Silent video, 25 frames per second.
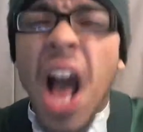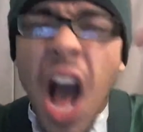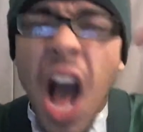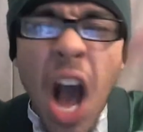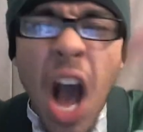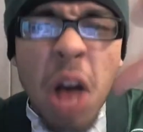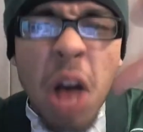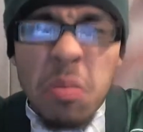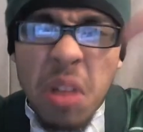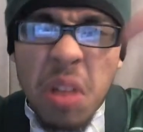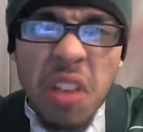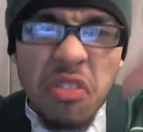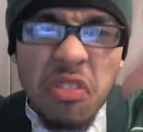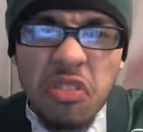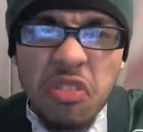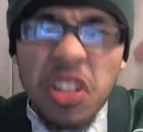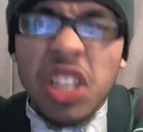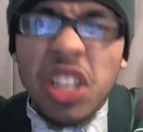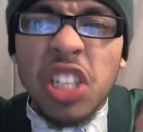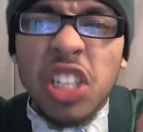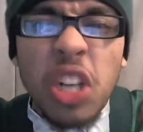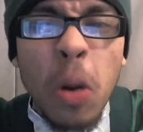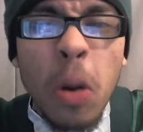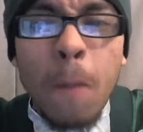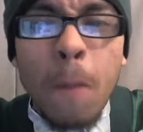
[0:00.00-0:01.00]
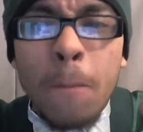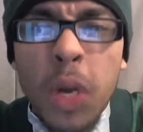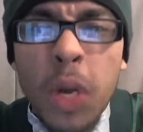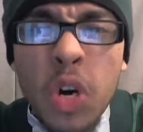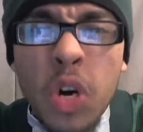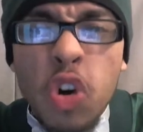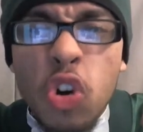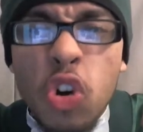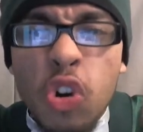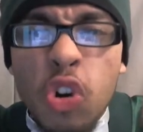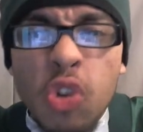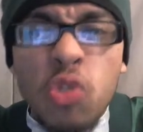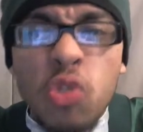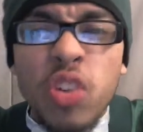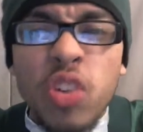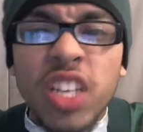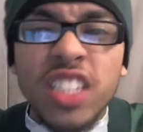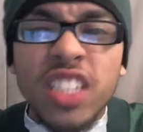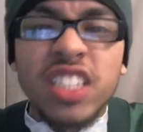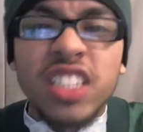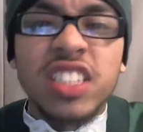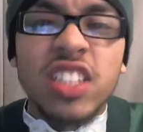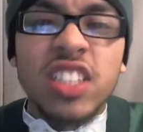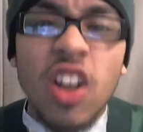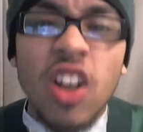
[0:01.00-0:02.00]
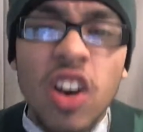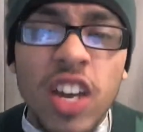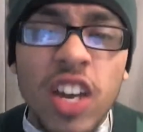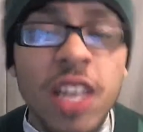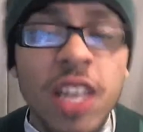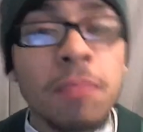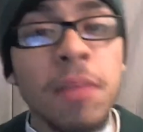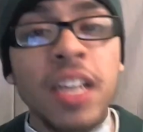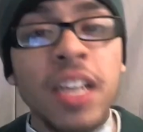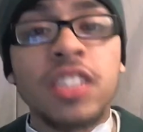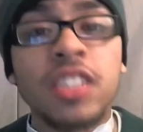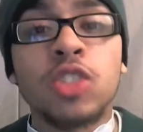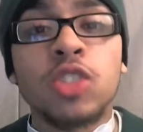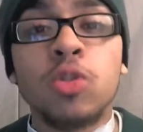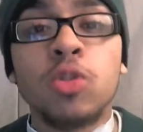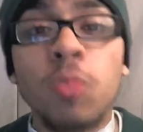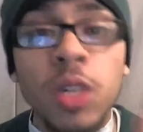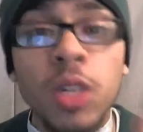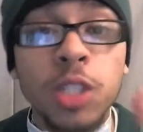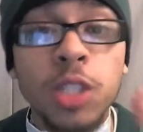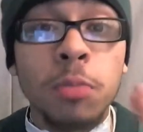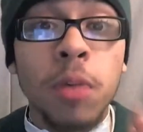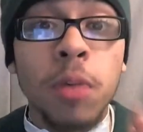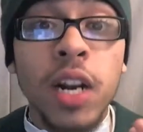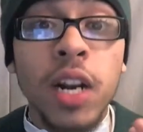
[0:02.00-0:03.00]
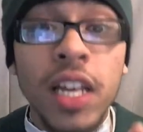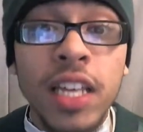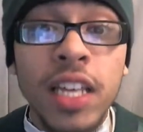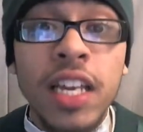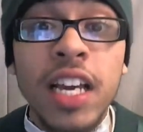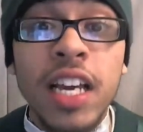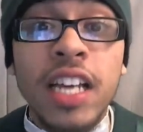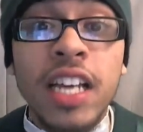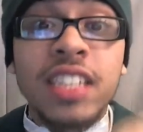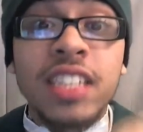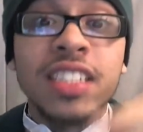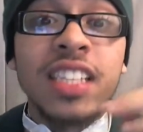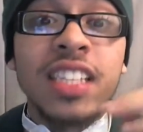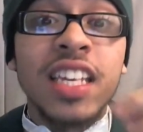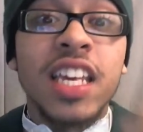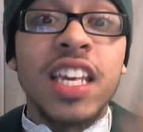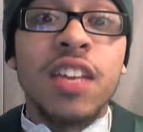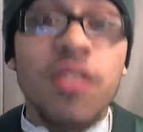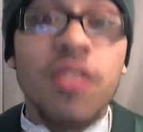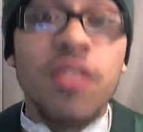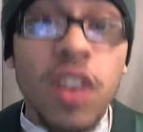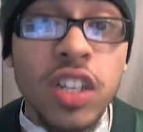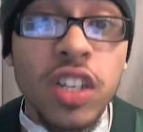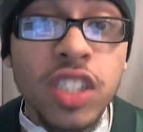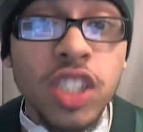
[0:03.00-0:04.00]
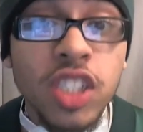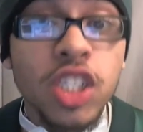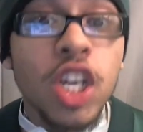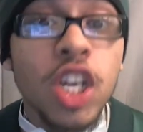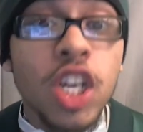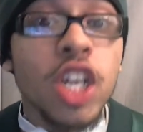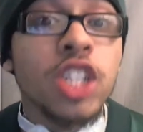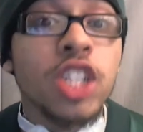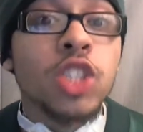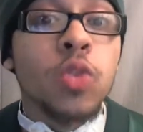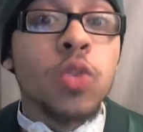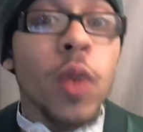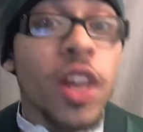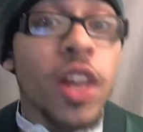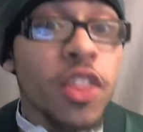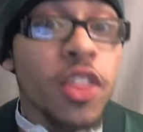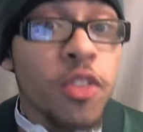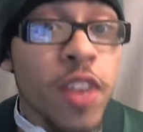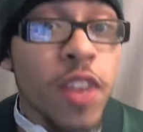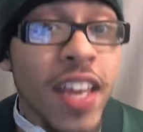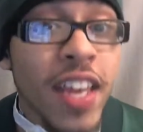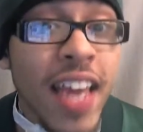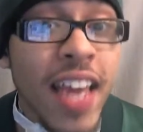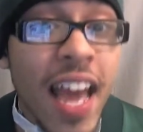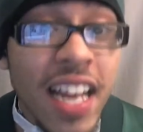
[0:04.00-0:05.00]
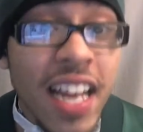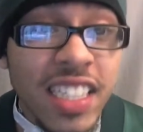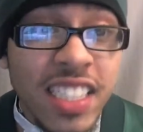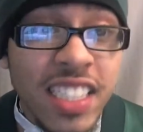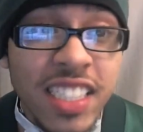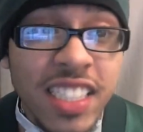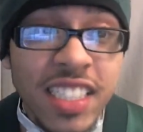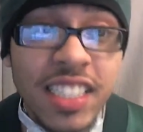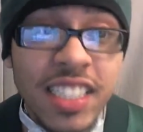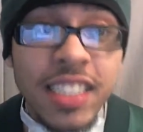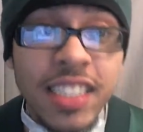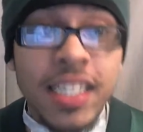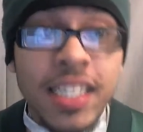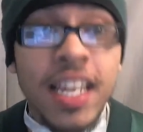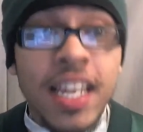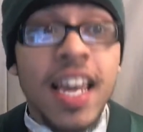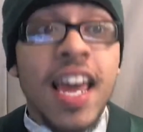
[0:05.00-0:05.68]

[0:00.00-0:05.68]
I'm not feeling him. Boo. He stunk. He makes too much money to give us 23 catches,